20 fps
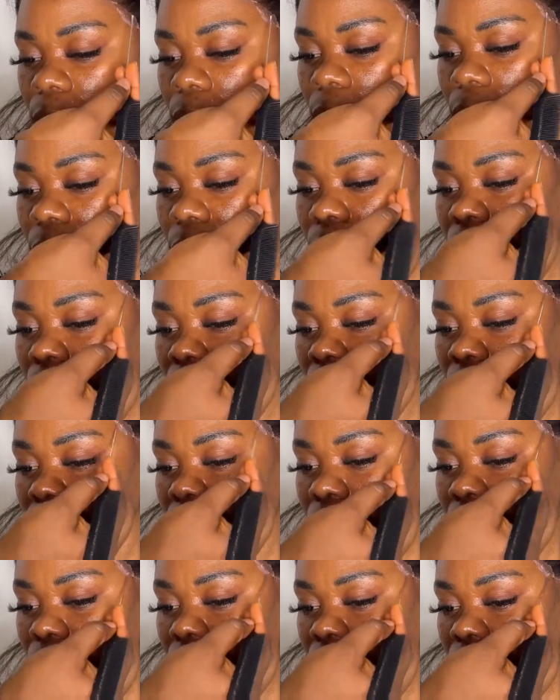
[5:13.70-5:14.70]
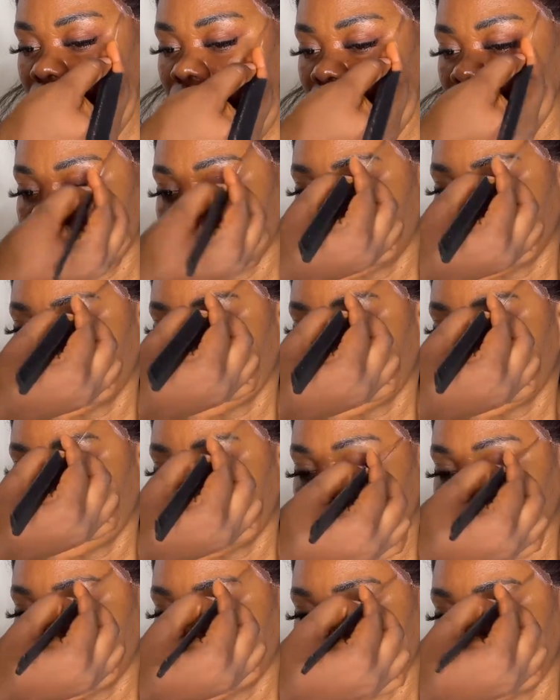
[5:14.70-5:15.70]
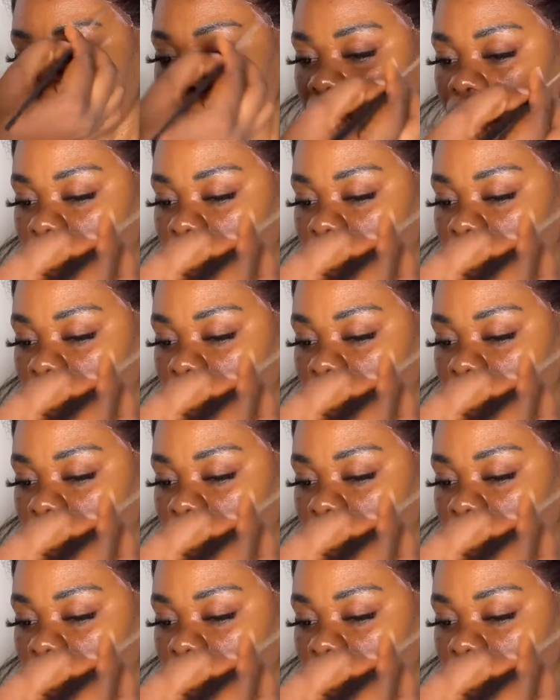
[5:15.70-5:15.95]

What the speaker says: net, and then like,